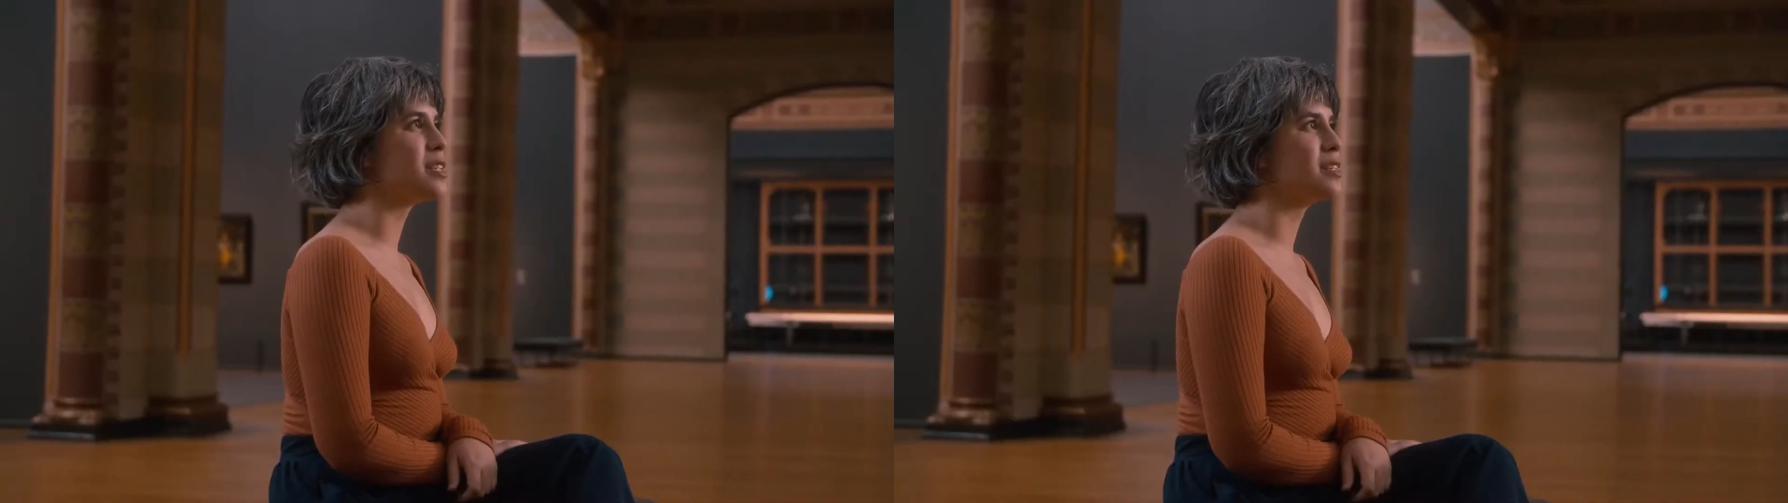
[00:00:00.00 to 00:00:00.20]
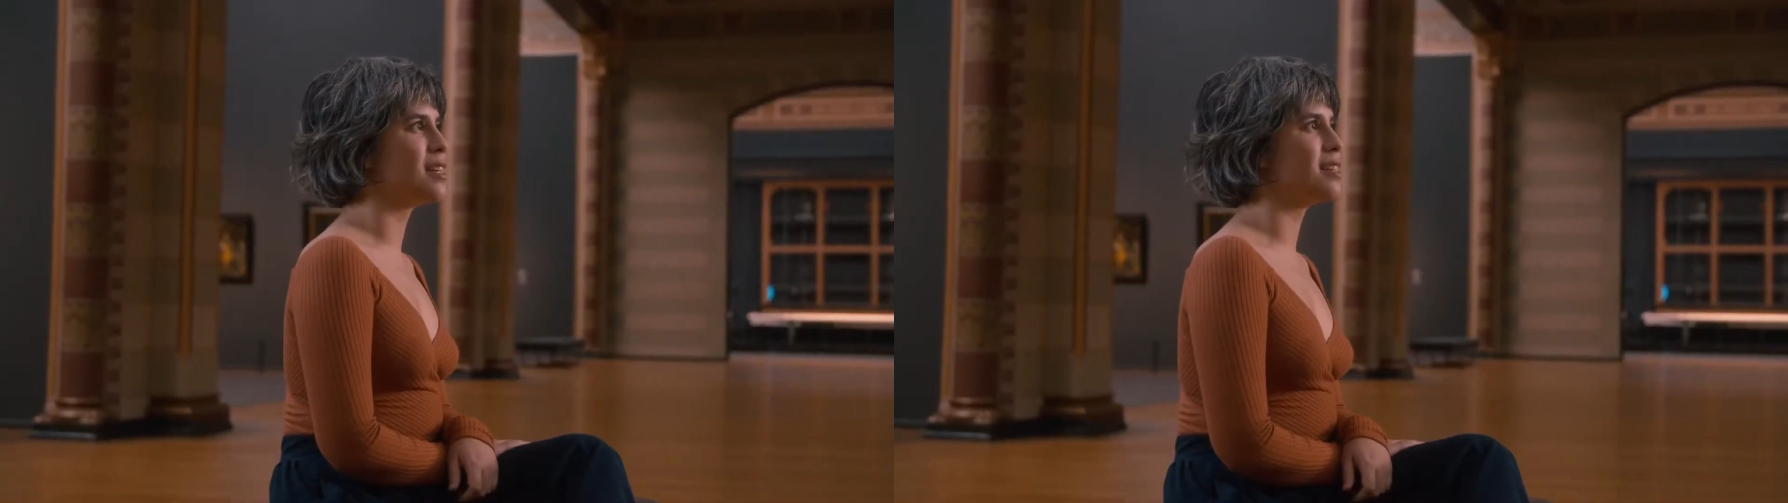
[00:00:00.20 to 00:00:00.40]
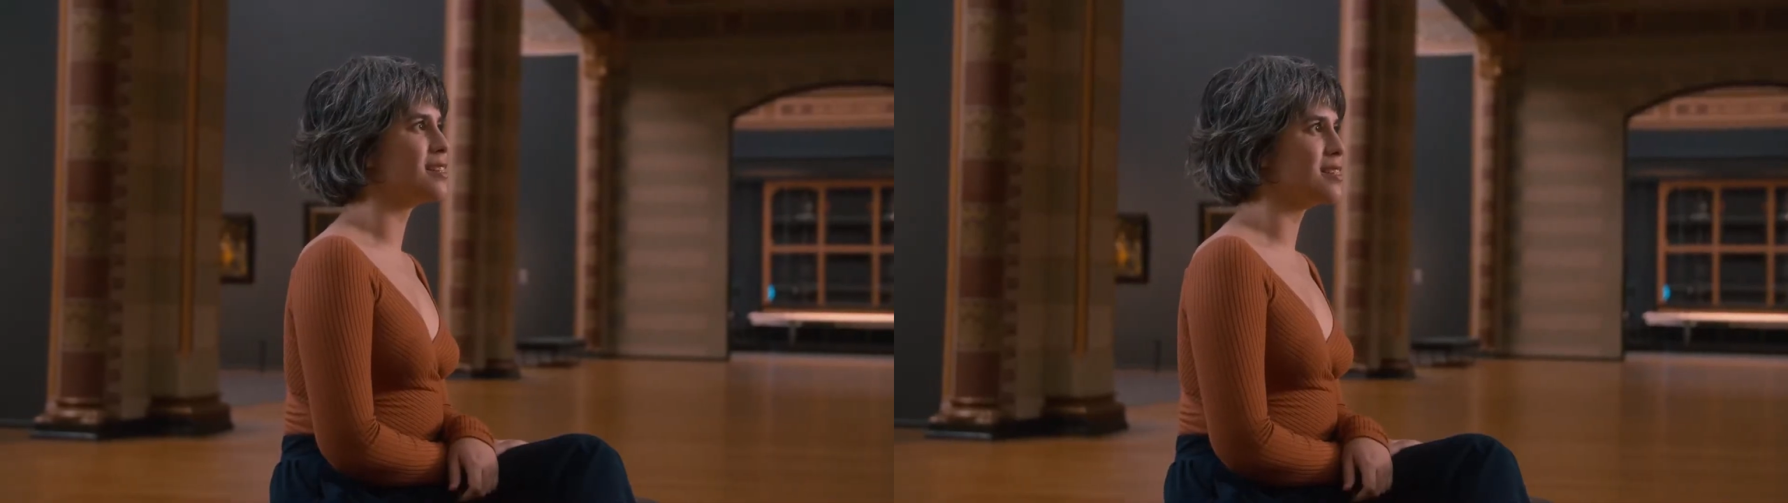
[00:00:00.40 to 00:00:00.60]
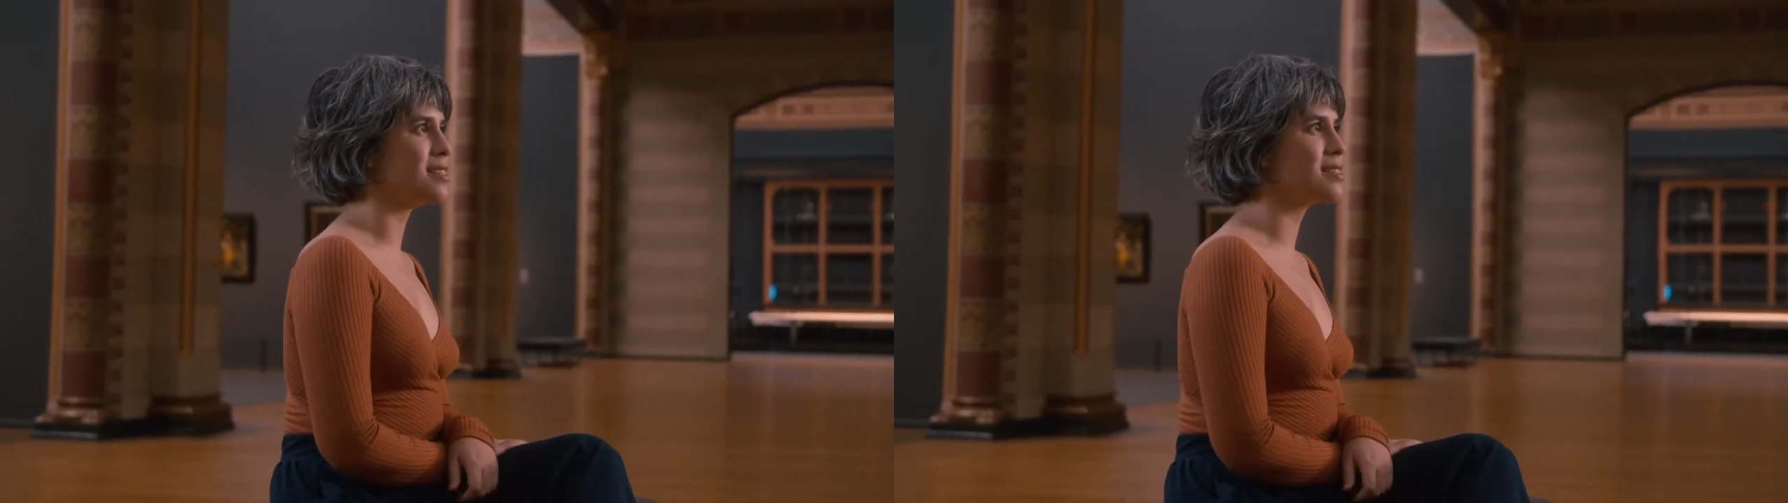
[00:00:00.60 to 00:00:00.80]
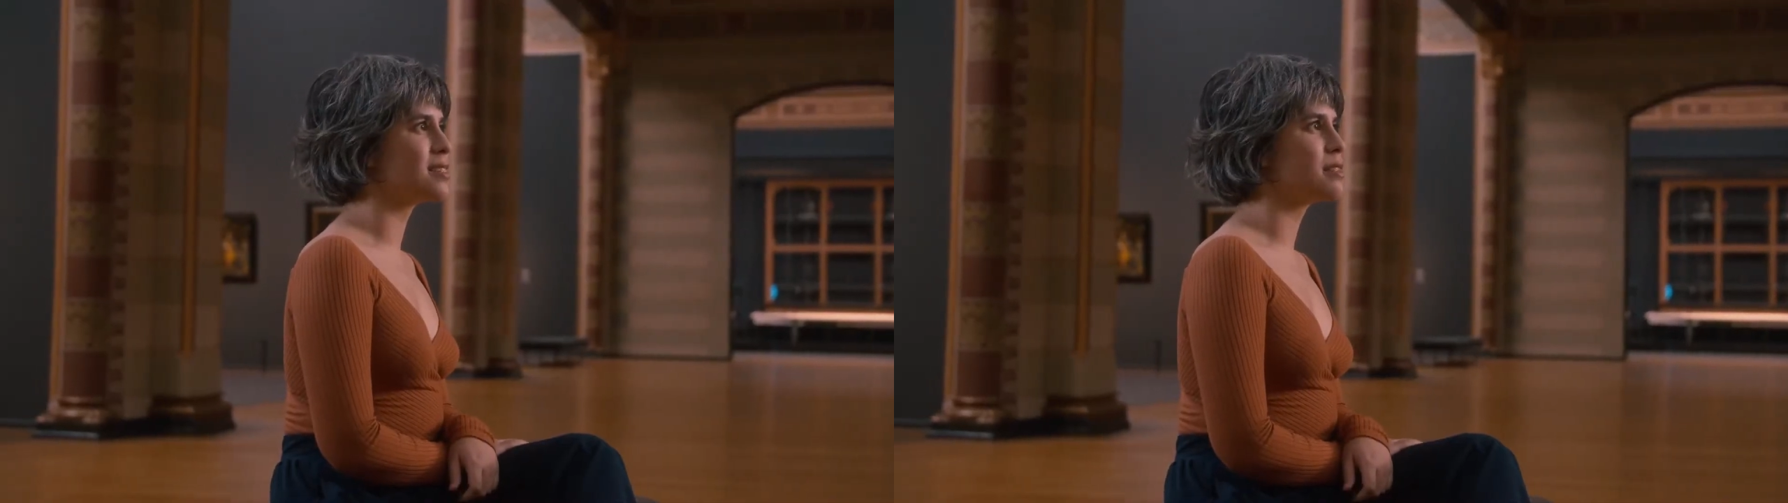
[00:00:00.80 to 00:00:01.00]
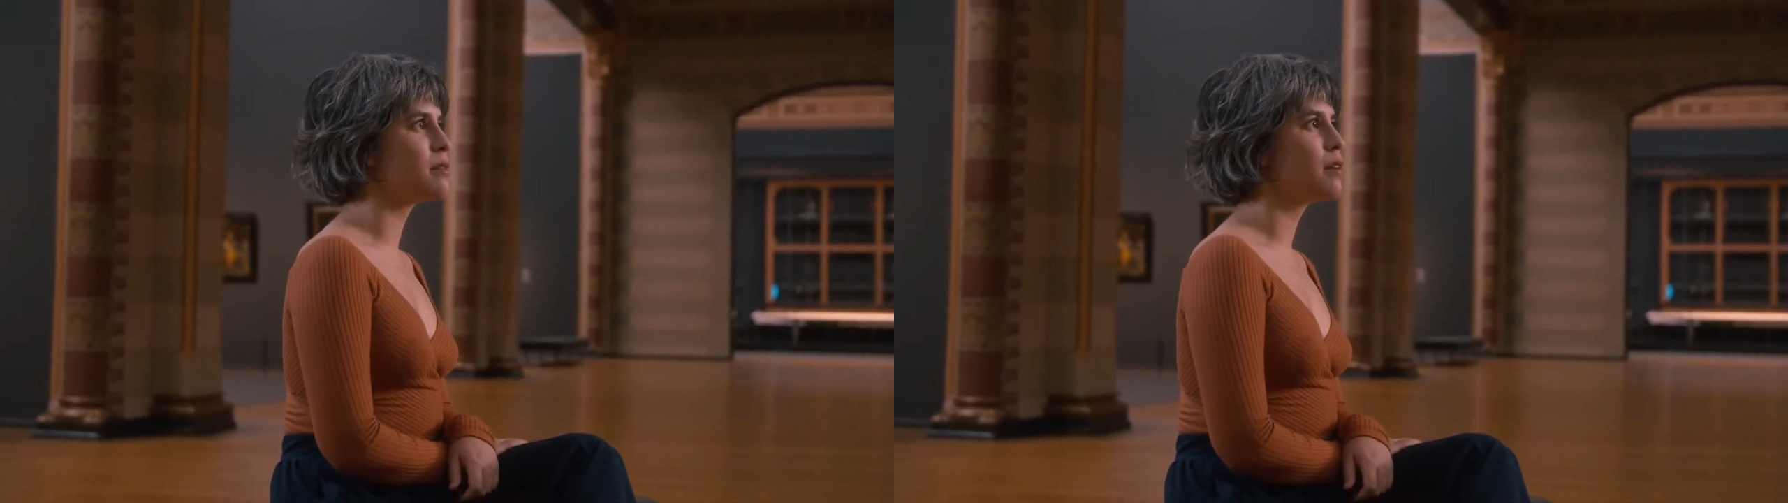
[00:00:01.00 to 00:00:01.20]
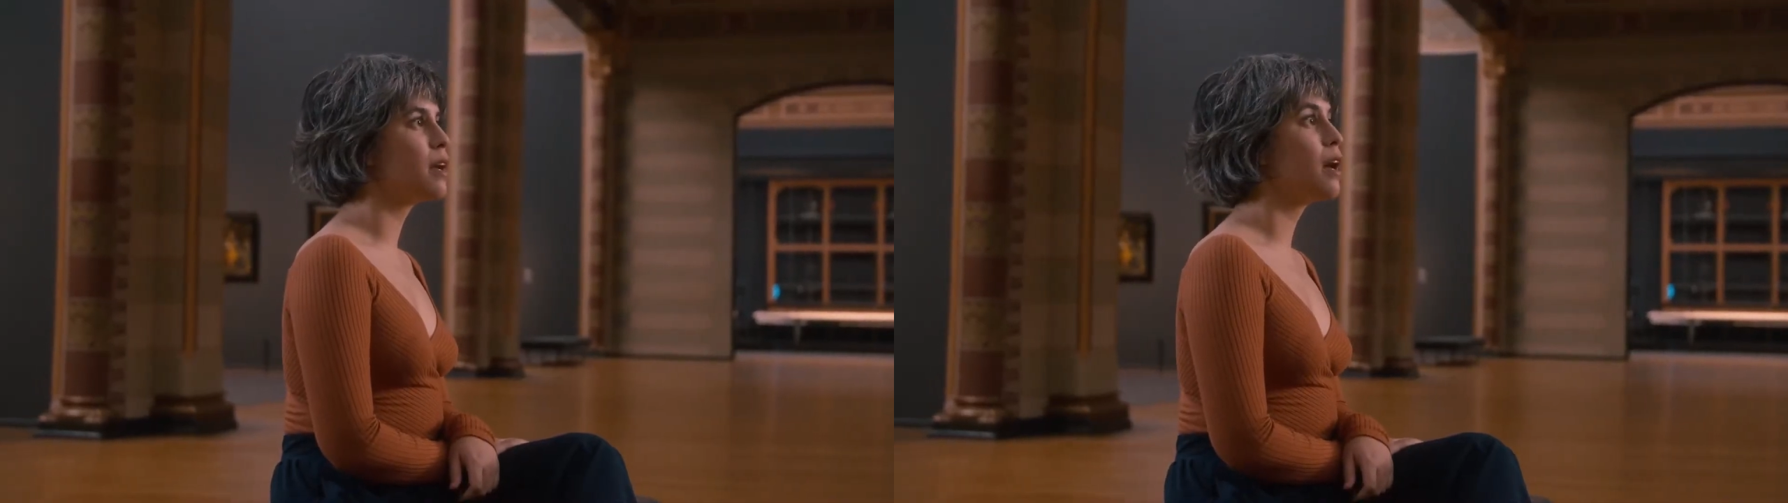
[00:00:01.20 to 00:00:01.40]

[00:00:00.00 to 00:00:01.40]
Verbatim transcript: Tilda is